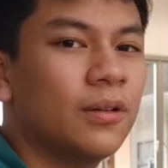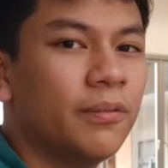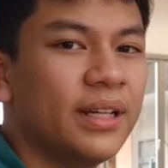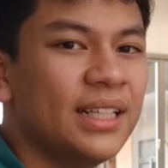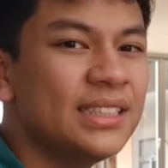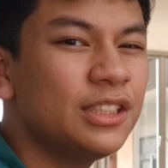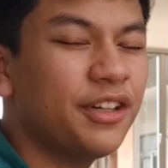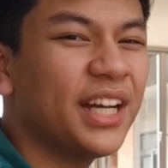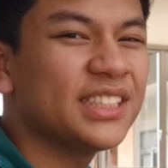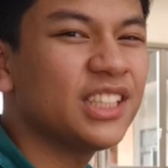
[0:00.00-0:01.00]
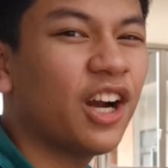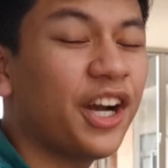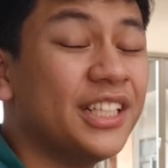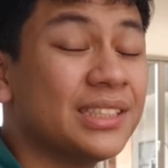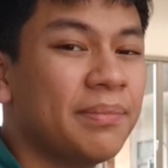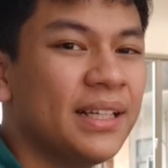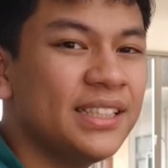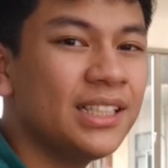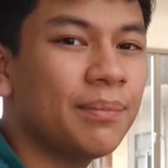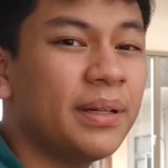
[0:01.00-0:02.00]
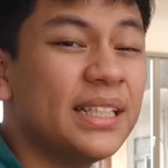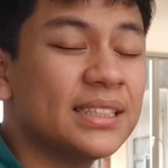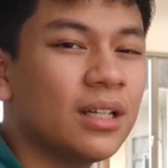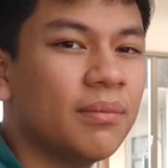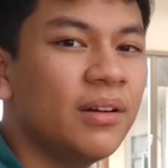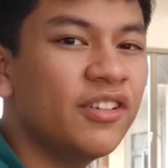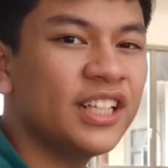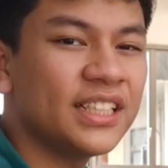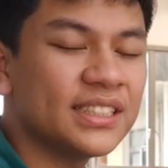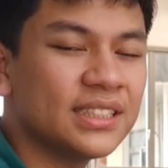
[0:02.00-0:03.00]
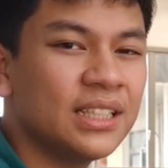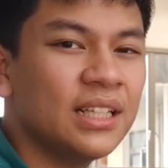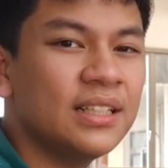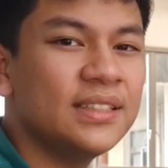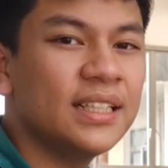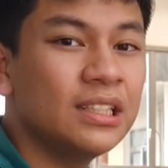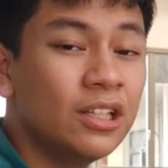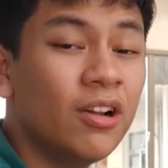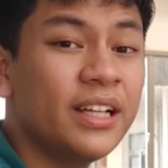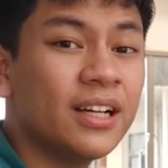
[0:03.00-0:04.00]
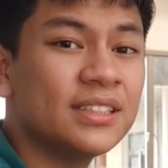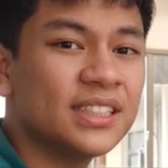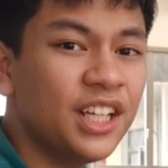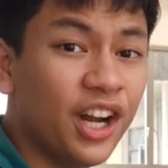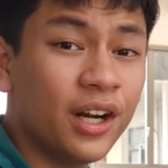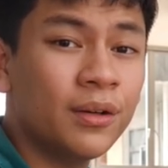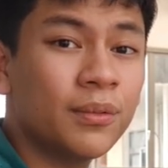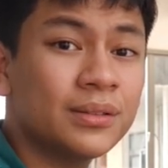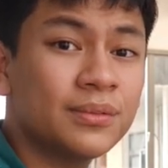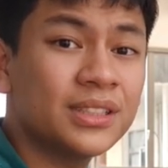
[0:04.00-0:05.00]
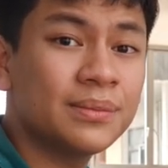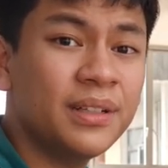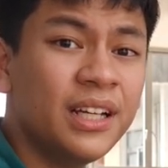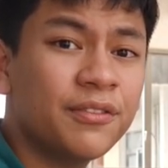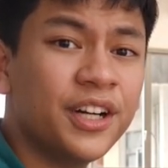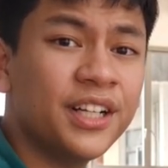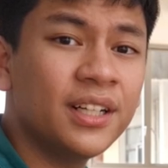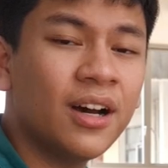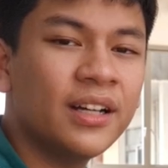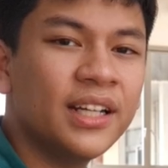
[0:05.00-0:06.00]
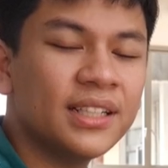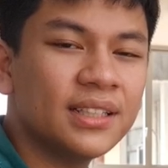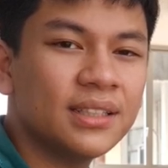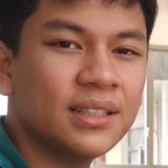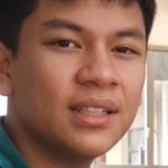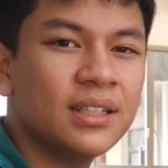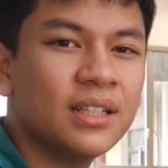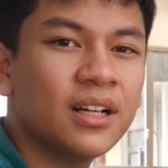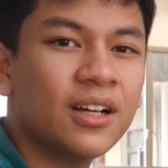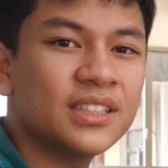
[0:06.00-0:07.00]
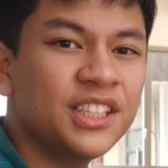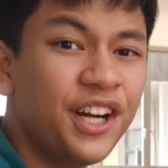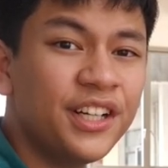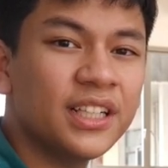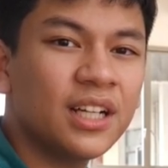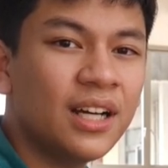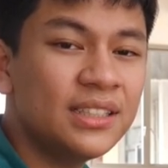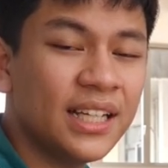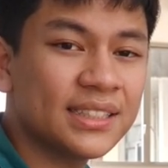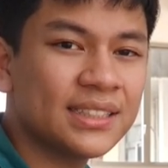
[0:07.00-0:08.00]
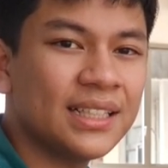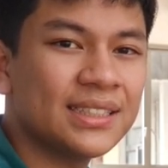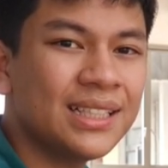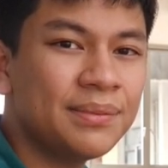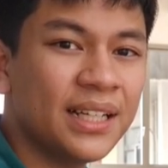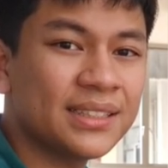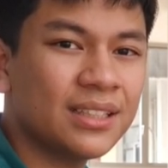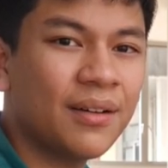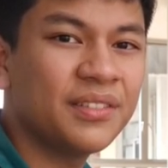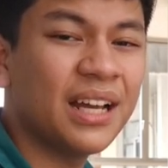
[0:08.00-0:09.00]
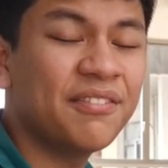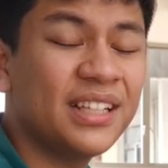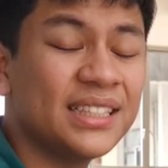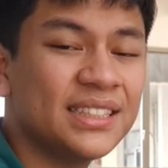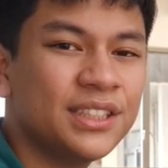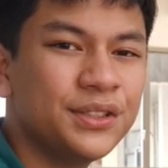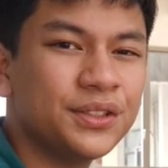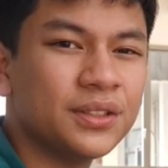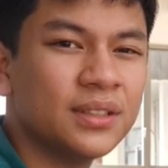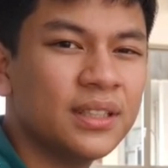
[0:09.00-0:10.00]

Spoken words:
When historians are inspecting a piece of evidence, they don't only consider what was being written on it. They consider the context and subtext of the evidence too.